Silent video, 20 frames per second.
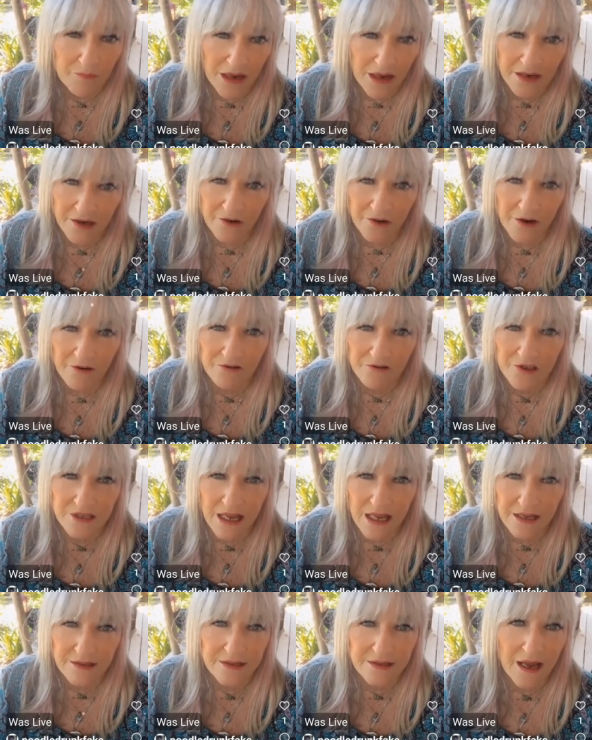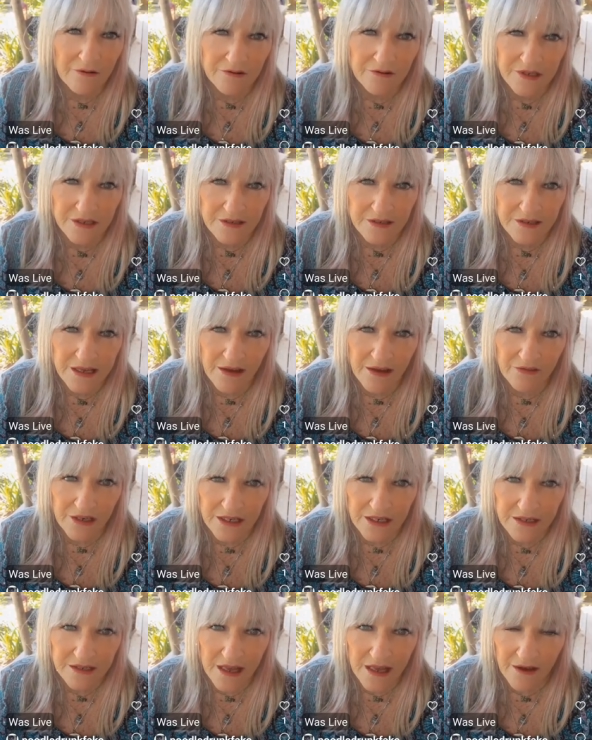Been here ever since. That was in
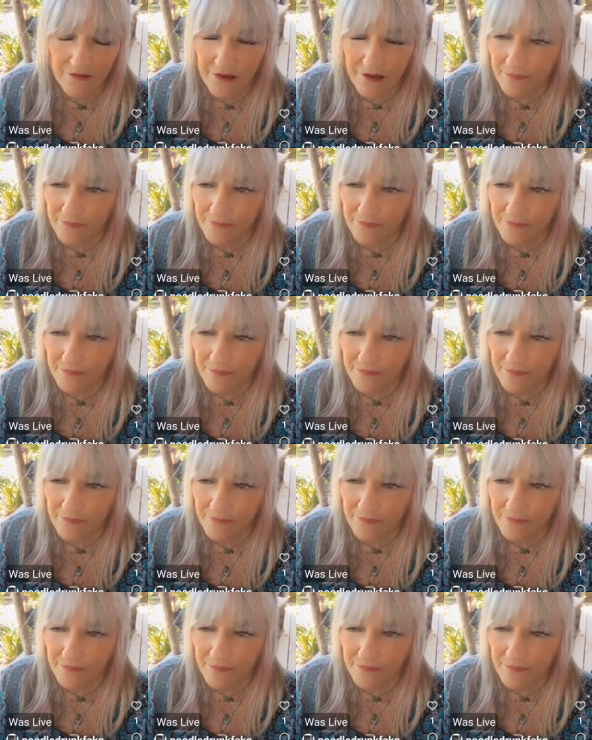77.